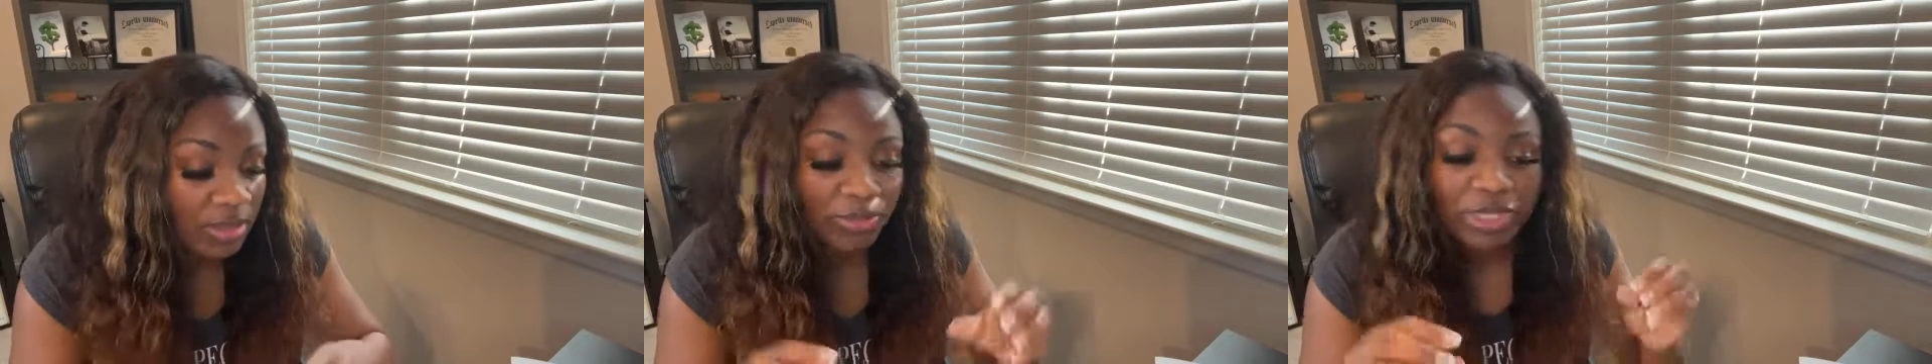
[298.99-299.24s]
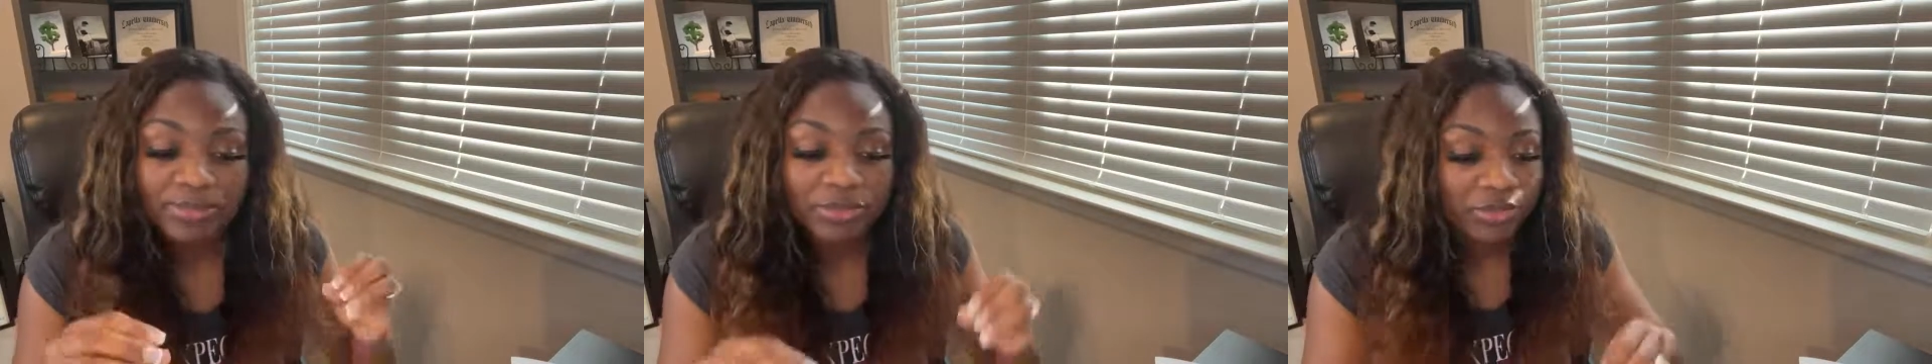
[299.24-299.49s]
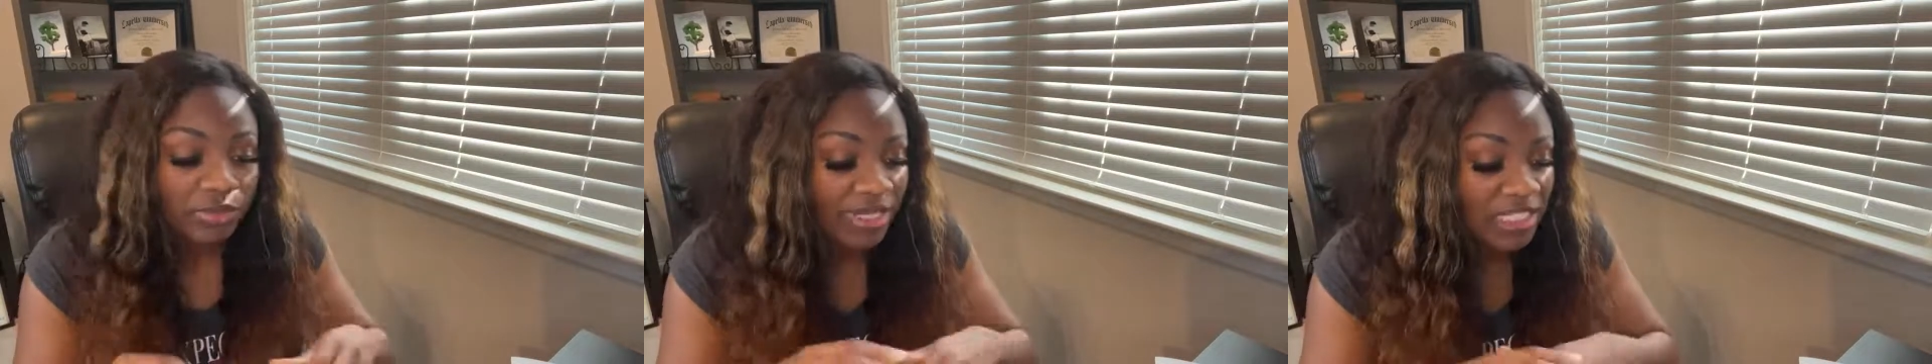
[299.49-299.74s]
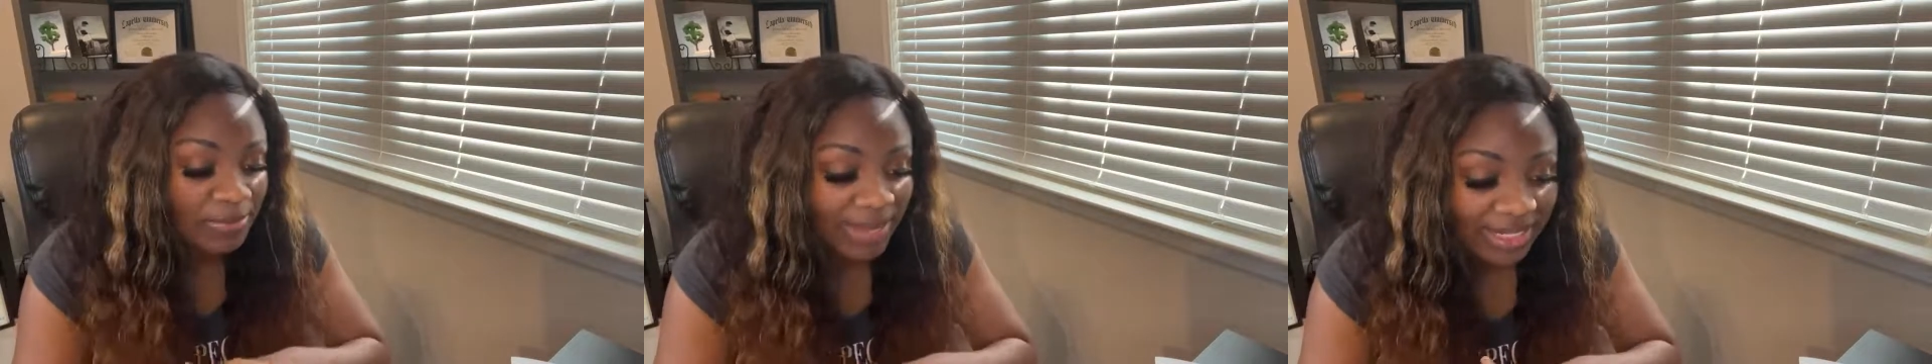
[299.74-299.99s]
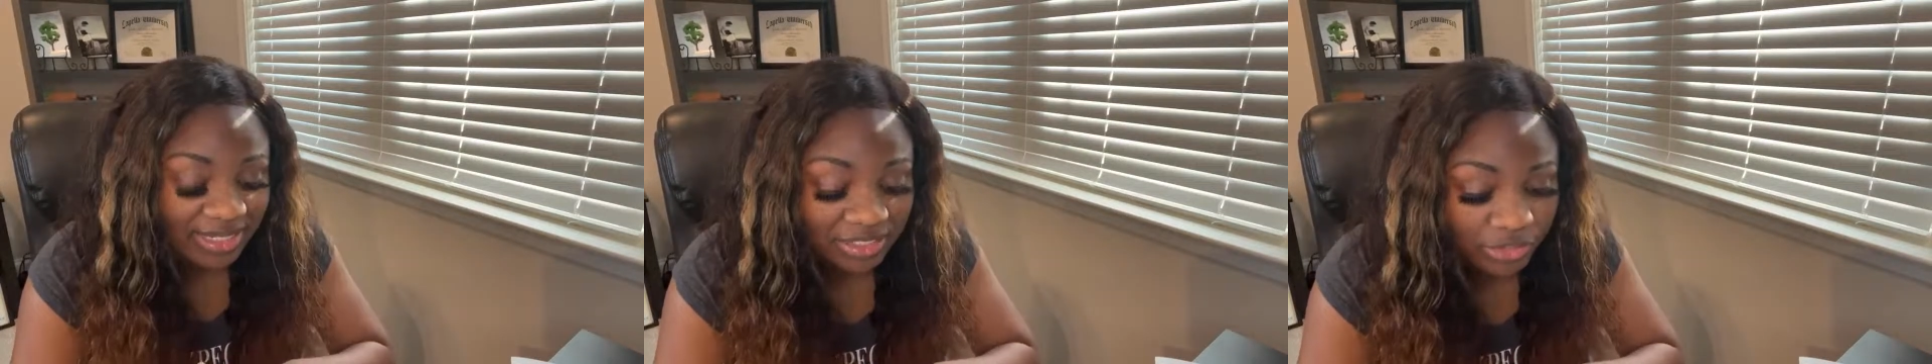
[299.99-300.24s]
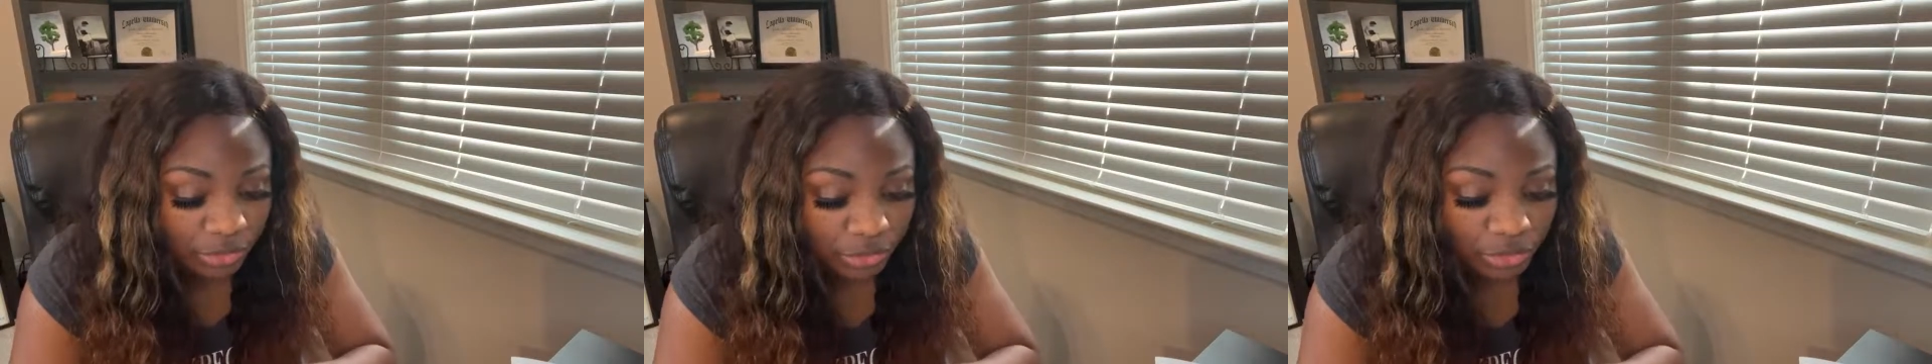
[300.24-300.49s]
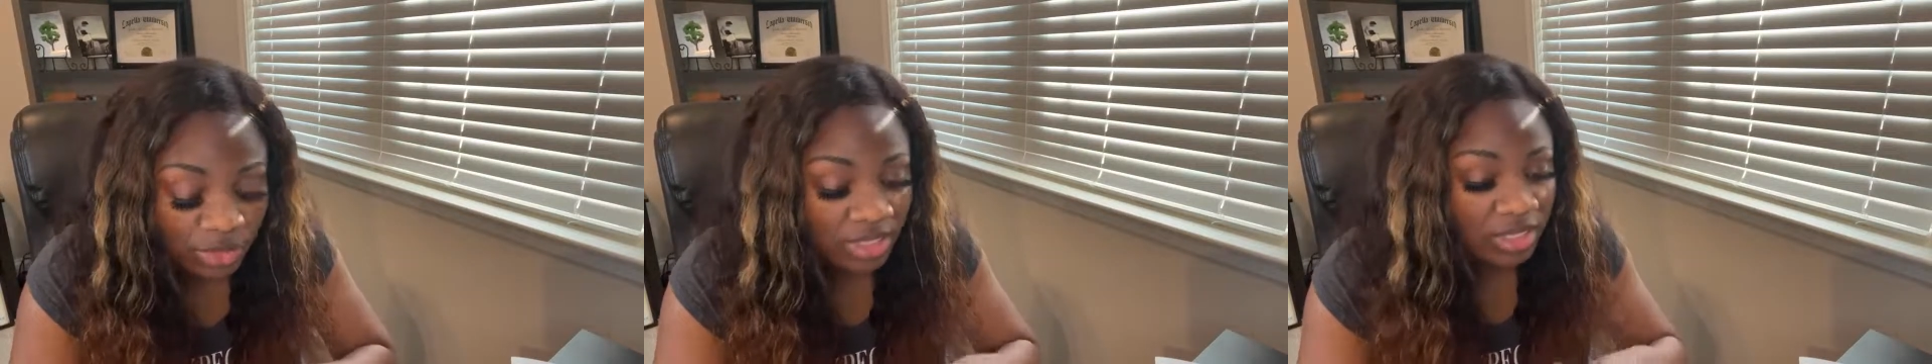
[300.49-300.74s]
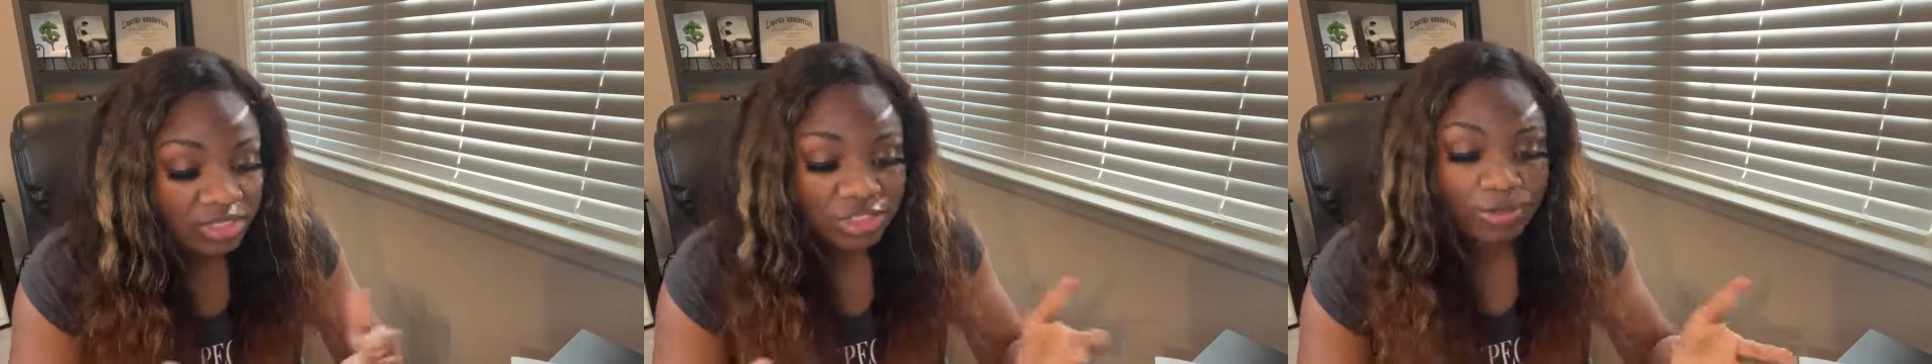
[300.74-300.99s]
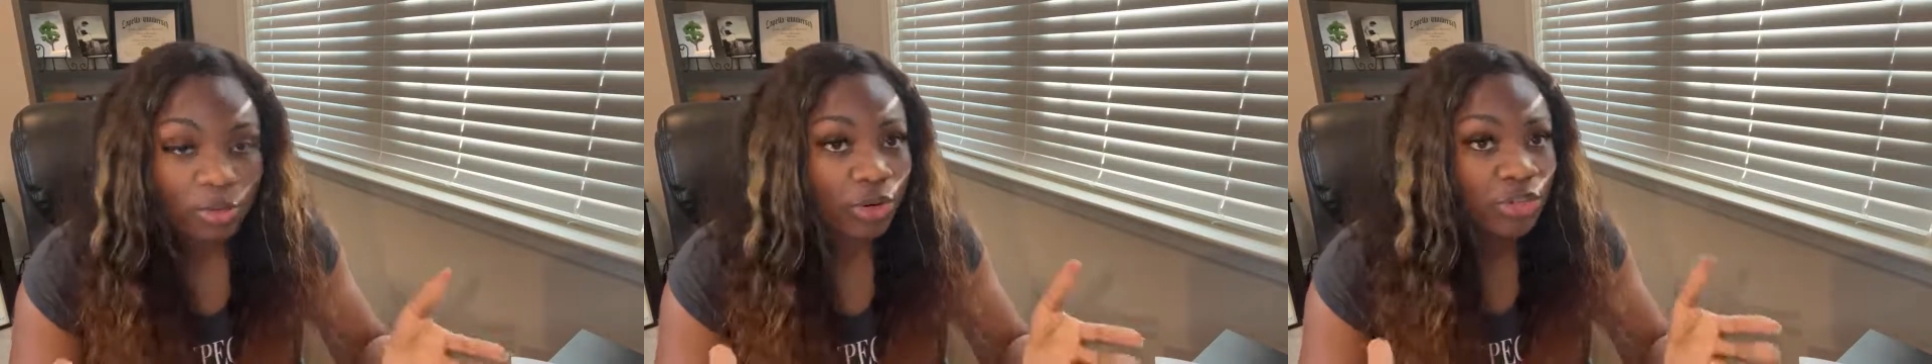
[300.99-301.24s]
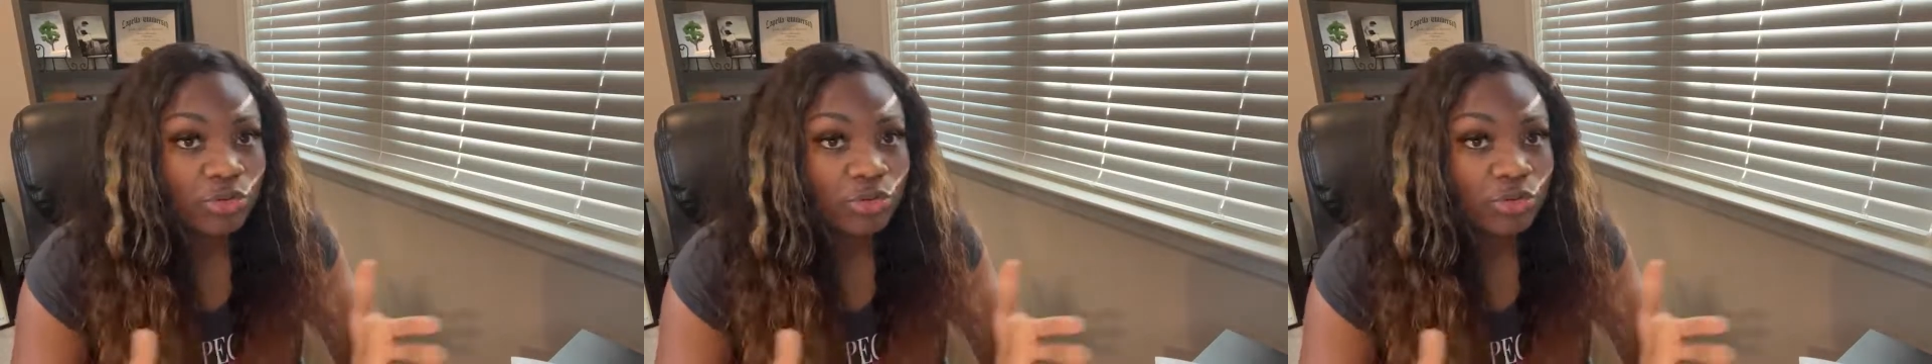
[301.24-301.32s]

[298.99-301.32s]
The people you expected to support